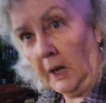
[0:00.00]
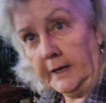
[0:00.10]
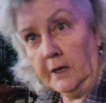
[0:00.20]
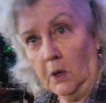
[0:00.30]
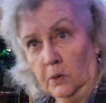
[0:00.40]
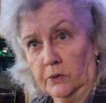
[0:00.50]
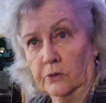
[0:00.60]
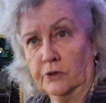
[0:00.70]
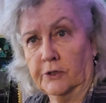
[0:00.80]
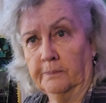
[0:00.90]
plate
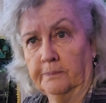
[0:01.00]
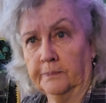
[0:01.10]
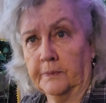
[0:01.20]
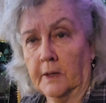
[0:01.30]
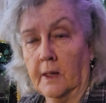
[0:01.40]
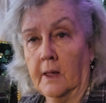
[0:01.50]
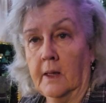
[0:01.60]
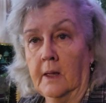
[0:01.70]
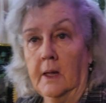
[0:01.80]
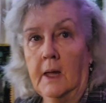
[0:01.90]
holders,
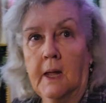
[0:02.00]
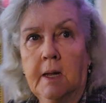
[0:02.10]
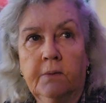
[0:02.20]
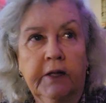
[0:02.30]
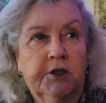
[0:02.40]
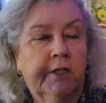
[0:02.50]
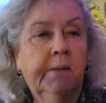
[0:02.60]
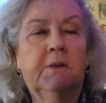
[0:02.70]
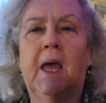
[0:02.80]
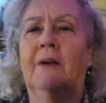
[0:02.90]
and they
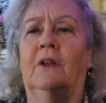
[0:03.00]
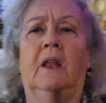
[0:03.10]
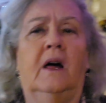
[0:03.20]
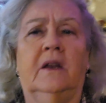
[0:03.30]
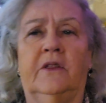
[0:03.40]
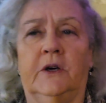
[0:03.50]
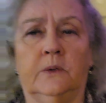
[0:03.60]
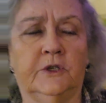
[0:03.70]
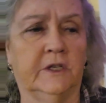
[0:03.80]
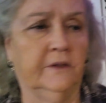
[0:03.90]
seem to have a lot of
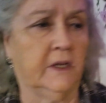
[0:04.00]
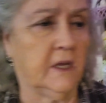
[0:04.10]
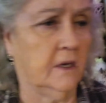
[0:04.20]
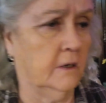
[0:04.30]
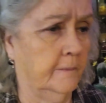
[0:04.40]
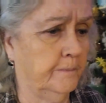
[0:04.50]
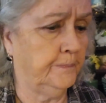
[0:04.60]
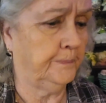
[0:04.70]
those in the